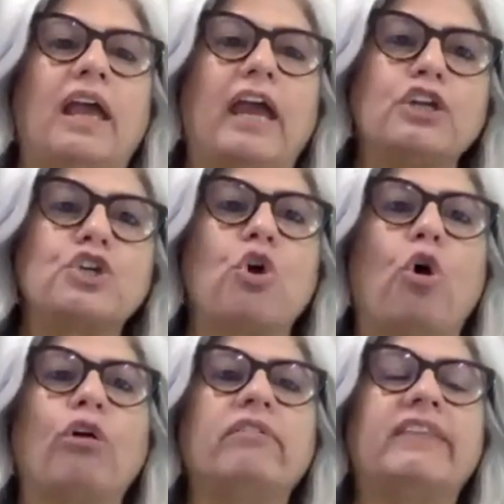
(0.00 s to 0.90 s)

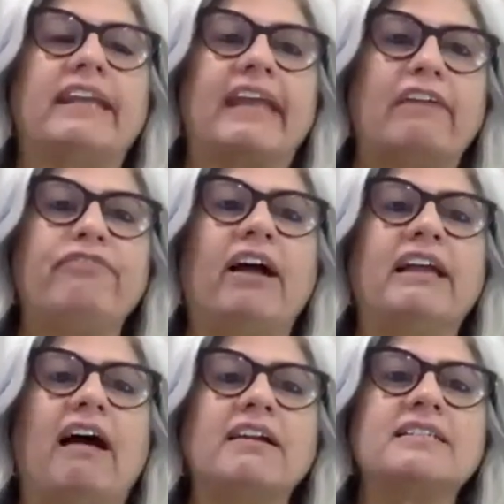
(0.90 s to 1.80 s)
ensure that
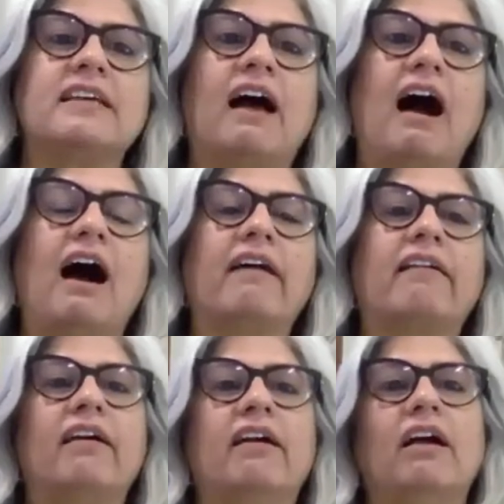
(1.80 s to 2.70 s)
FIRs
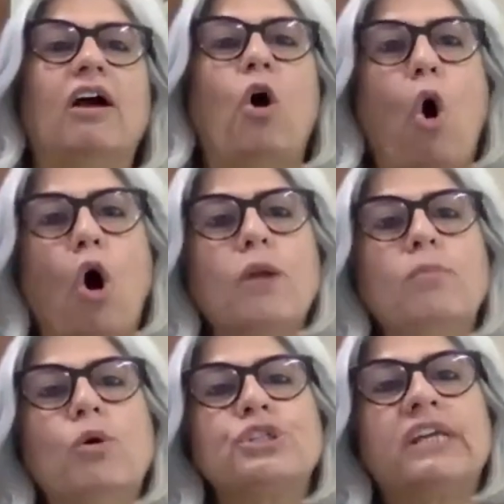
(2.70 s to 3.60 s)
are
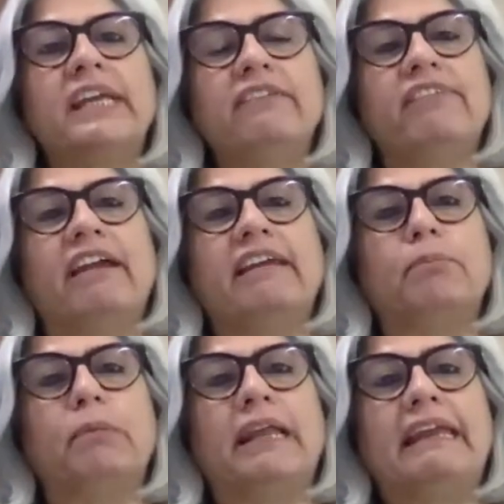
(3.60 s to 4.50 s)
almost
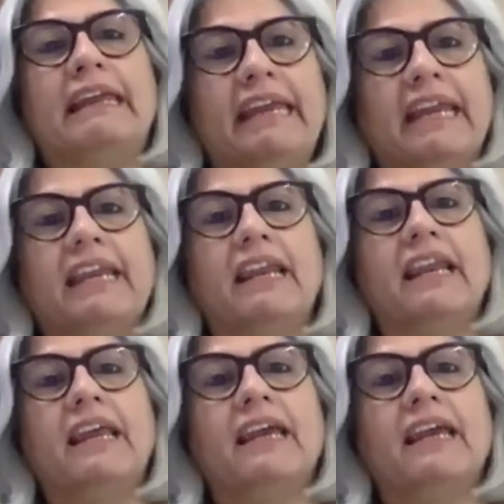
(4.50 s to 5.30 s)
invariably in